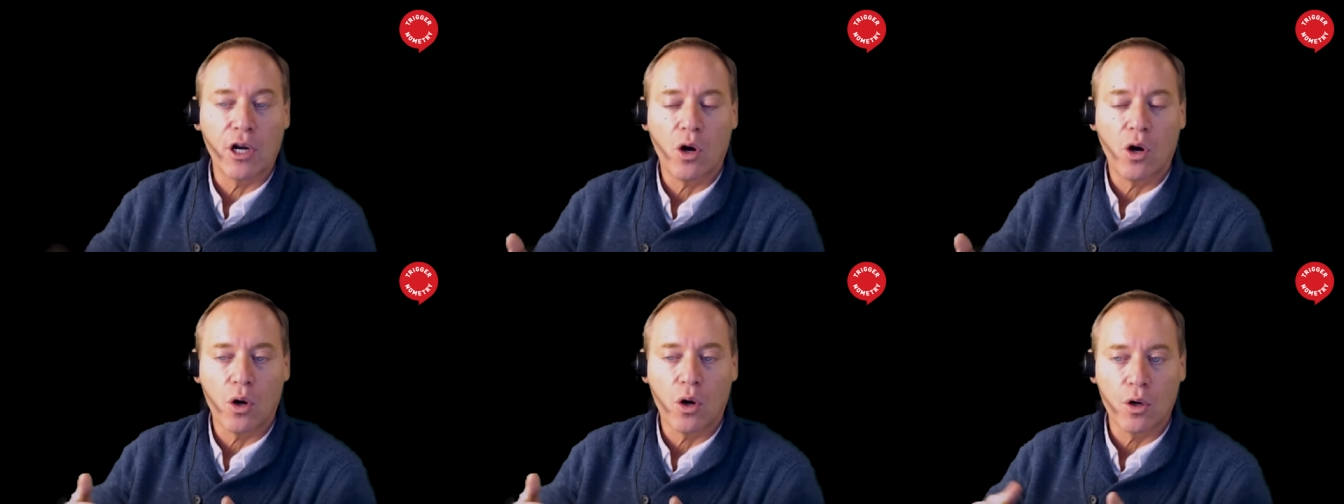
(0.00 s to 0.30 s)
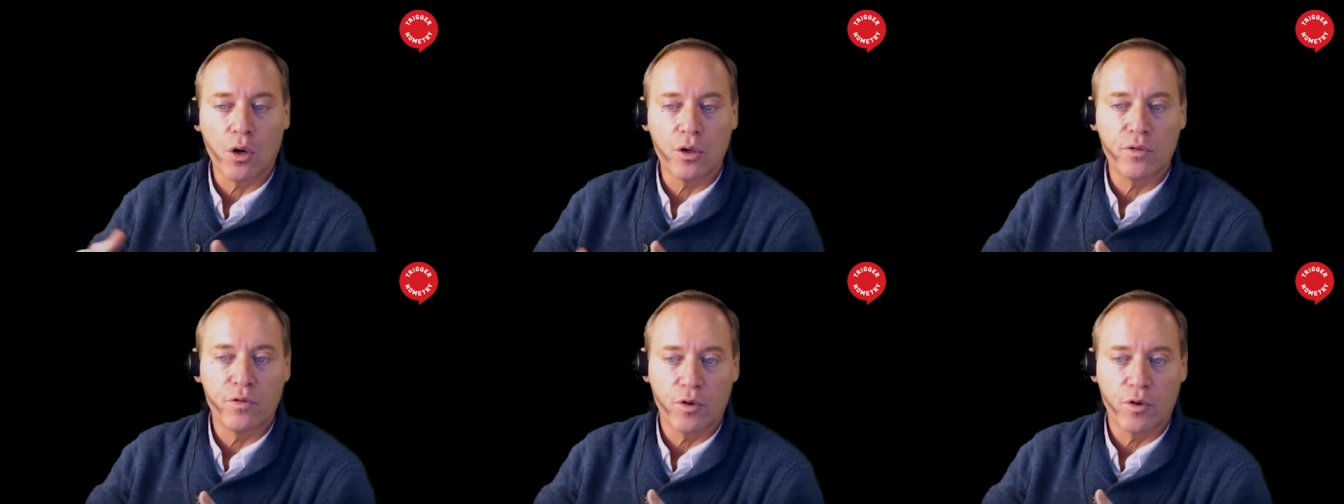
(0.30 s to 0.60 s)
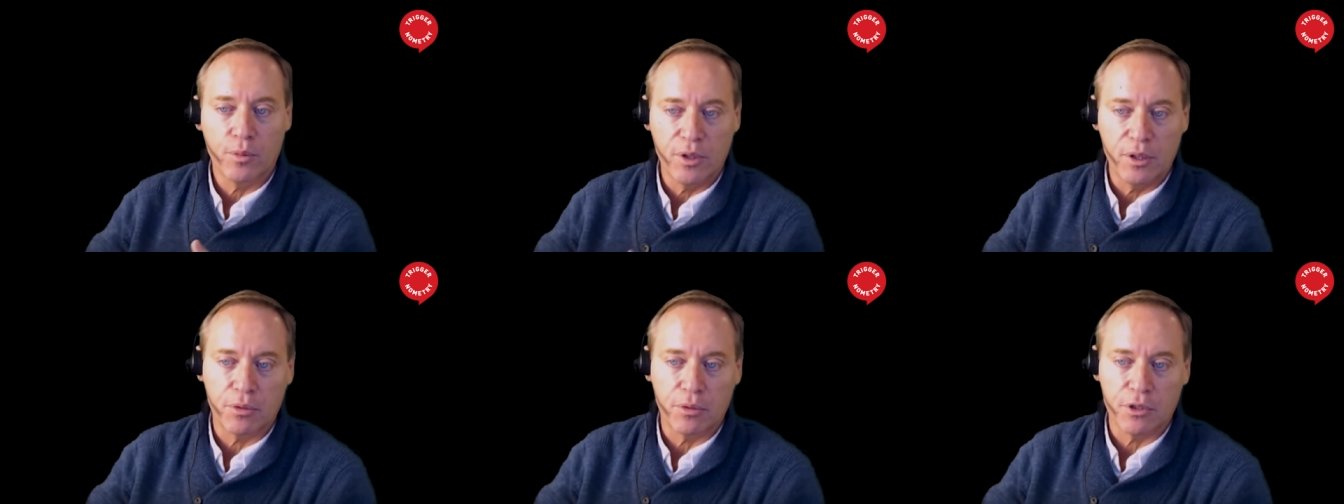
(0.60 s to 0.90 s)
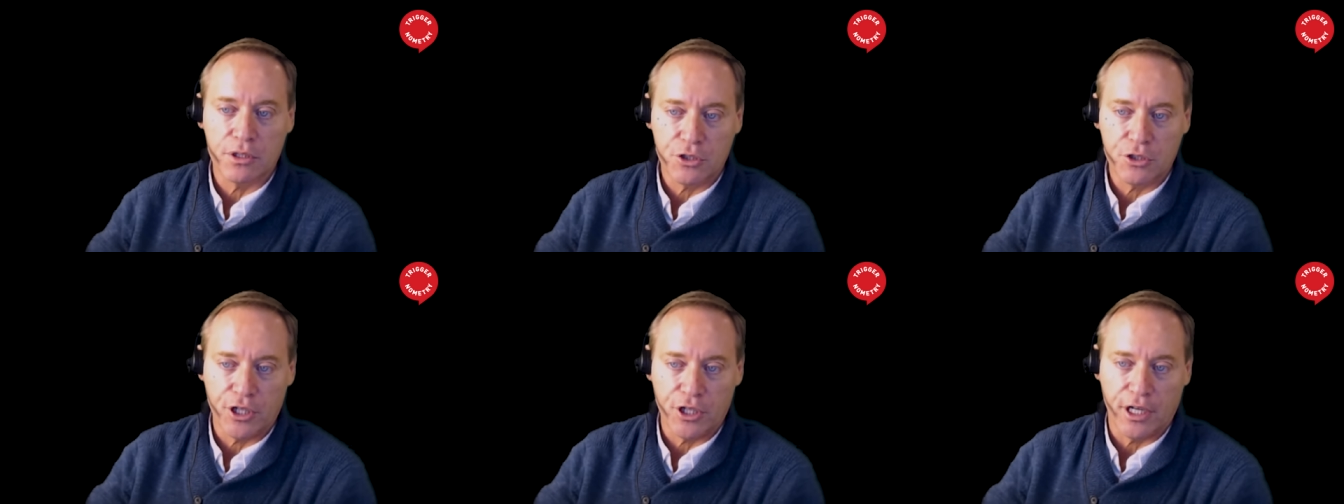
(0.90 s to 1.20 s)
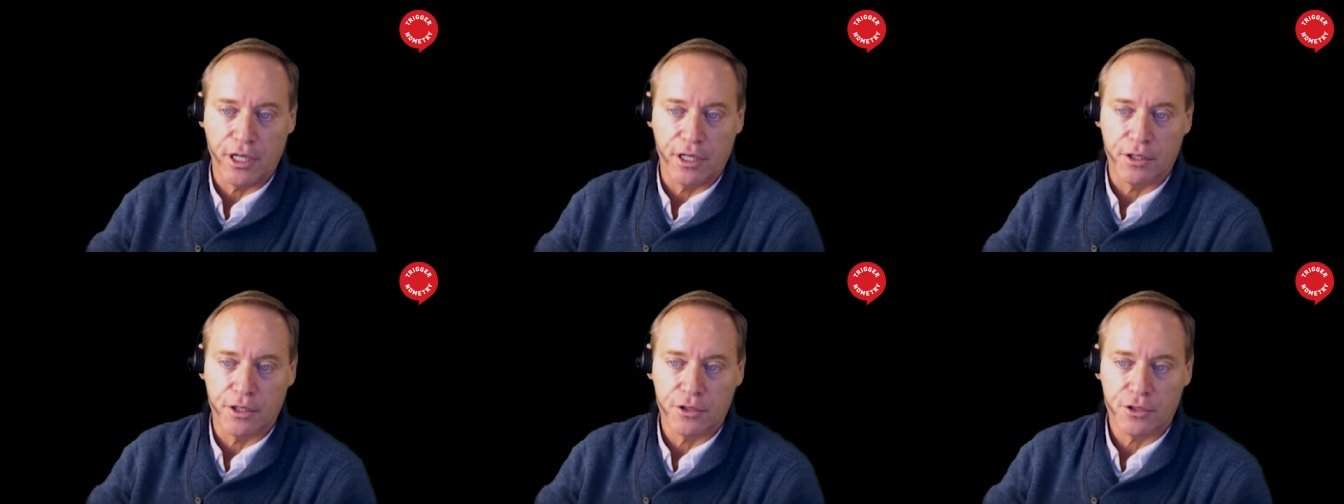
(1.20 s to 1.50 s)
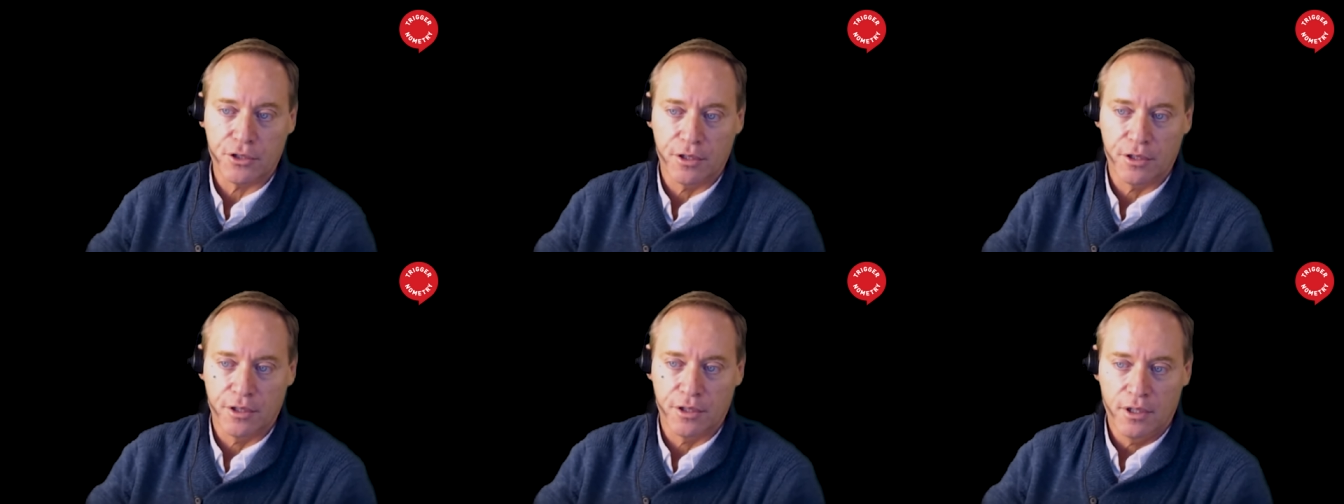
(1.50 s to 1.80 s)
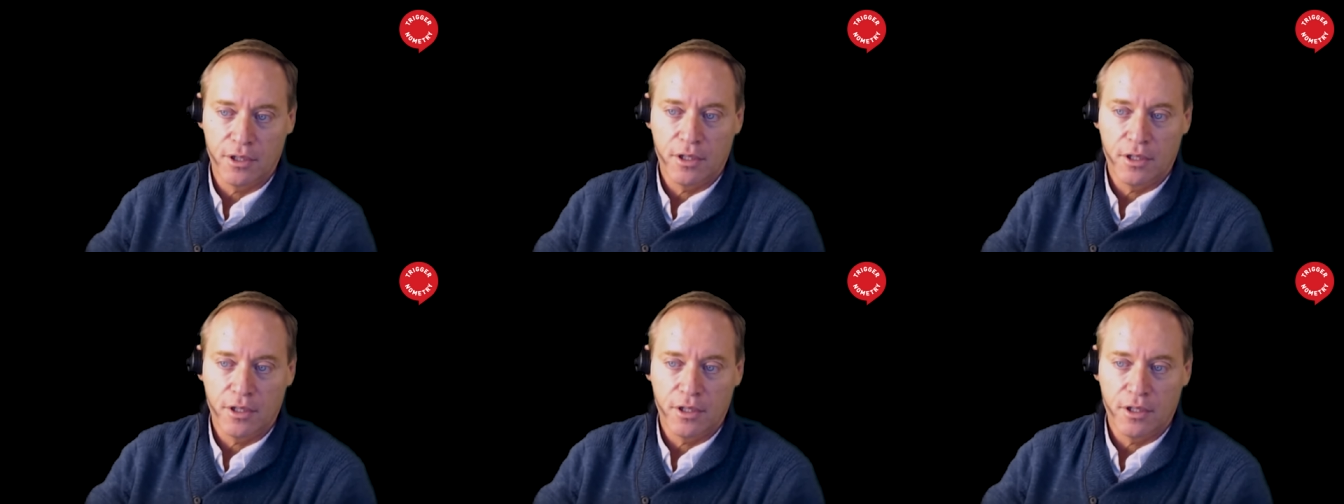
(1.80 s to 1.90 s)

hard for people to change.